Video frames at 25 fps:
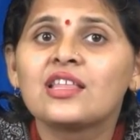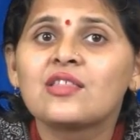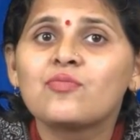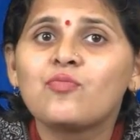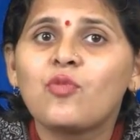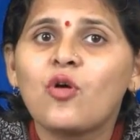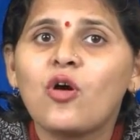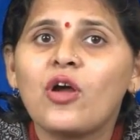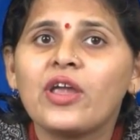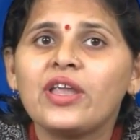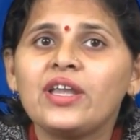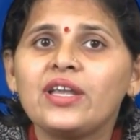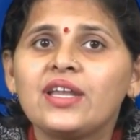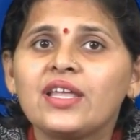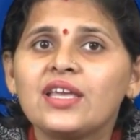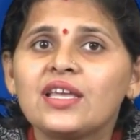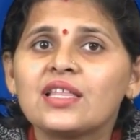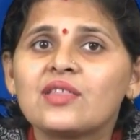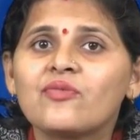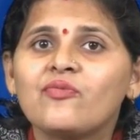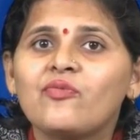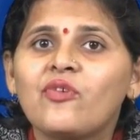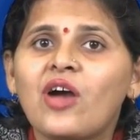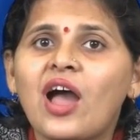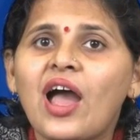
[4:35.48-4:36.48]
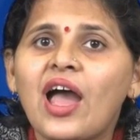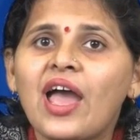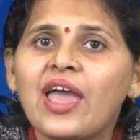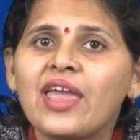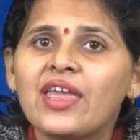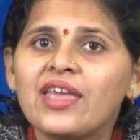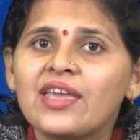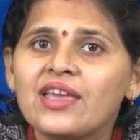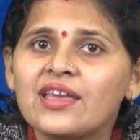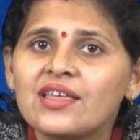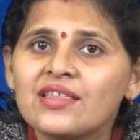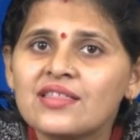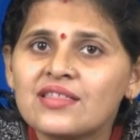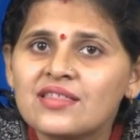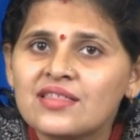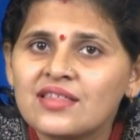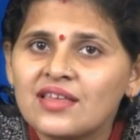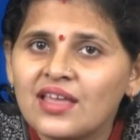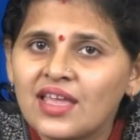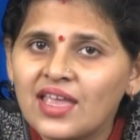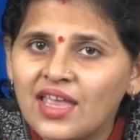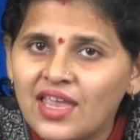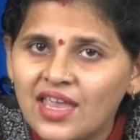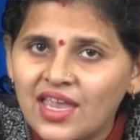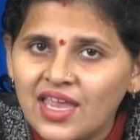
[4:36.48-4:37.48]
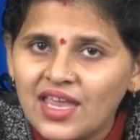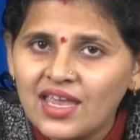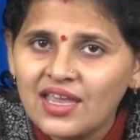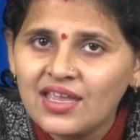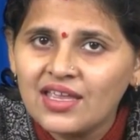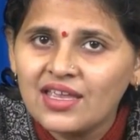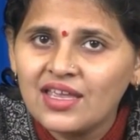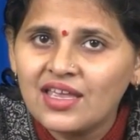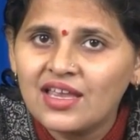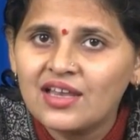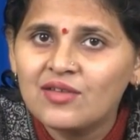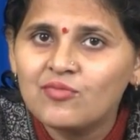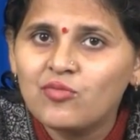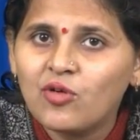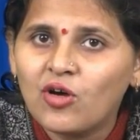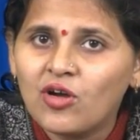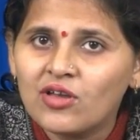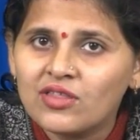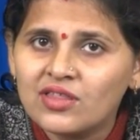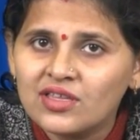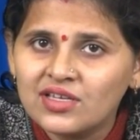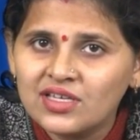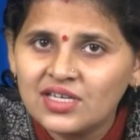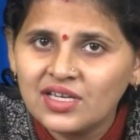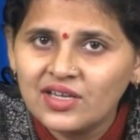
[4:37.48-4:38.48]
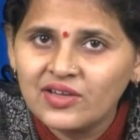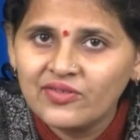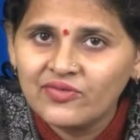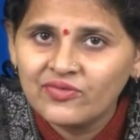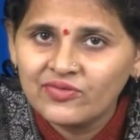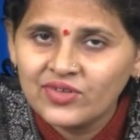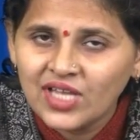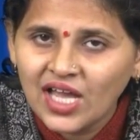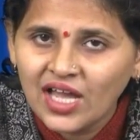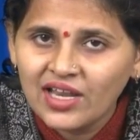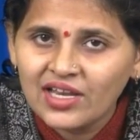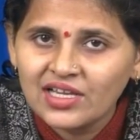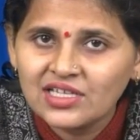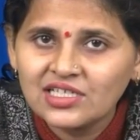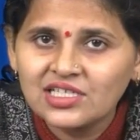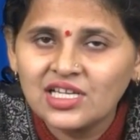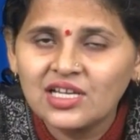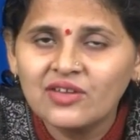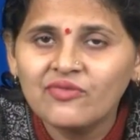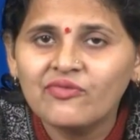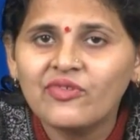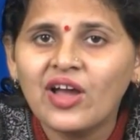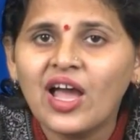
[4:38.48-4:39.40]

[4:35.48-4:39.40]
point is y is a in positive direction,